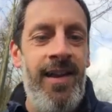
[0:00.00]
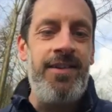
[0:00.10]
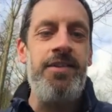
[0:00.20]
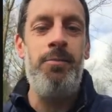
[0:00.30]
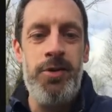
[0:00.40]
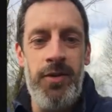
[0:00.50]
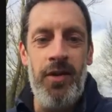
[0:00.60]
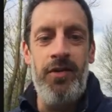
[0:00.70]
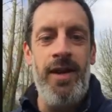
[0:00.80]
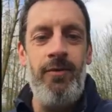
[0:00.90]
Something
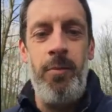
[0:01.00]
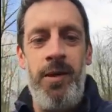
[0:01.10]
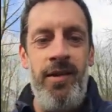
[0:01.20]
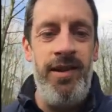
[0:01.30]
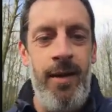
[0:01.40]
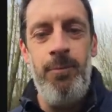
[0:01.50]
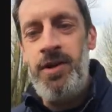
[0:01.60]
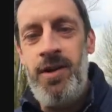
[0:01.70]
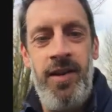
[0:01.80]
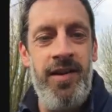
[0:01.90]
that's never been
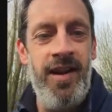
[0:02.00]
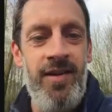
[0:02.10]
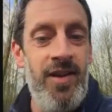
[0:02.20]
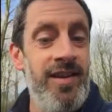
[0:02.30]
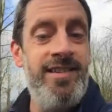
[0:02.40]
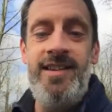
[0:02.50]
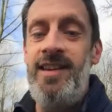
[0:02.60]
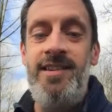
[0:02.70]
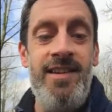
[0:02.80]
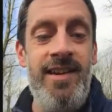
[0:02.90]
attempted in this
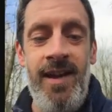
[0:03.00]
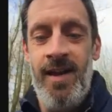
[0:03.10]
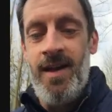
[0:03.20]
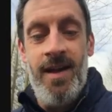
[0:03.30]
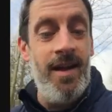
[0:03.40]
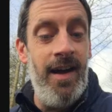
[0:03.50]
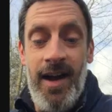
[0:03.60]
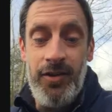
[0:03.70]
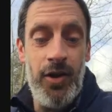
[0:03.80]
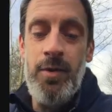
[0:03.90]
city.
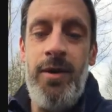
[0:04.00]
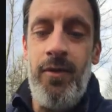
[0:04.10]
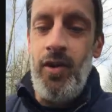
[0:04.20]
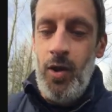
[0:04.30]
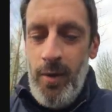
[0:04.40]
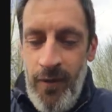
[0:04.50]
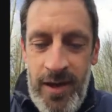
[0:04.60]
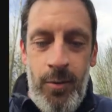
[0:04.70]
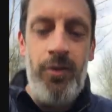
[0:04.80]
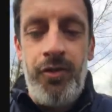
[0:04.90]
I don't even know if
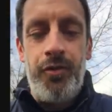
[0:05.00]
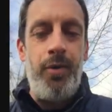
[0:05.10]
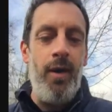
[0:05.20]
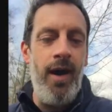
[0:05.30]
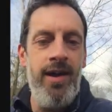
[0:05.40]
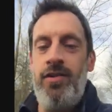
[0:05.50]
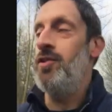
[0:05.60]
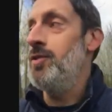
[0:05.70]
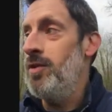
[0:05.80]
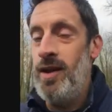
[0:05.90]
anyone's tried to
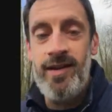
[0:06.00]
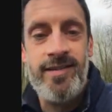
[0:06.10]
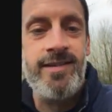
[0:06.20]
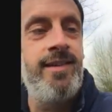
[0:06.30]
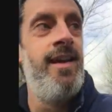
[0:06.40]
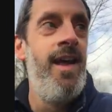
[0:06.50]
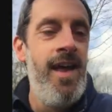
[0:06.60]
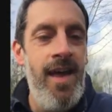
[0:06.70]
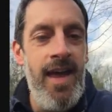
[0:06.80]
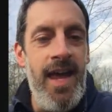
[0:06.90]
do this
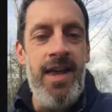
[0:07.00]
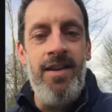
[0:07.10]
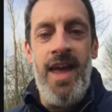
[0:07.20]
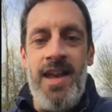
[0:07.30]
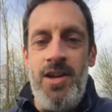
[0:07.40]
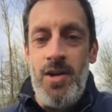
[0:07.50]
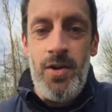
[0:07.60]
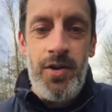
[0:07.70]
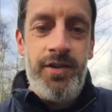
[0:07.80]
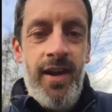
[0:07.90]
in any
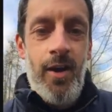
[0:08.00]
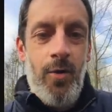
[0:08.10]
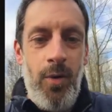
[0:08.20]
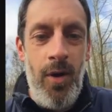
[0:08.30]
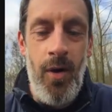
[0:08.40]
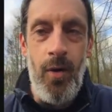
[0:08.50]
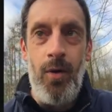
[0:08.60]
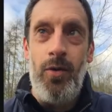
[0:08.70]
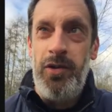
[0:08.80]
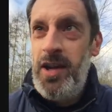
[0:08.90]
other town
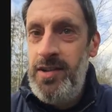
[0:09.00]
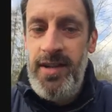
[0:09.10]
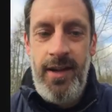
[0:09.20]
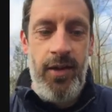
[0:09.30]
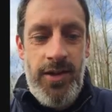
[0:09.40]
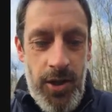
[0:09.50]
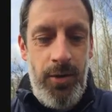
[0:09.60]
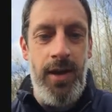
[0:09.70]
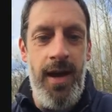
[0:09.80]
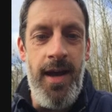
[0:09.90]
or city in
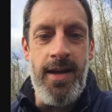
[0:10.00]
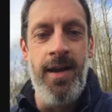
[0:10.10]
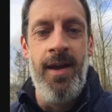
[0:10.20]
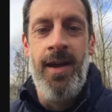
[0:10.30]
the UK.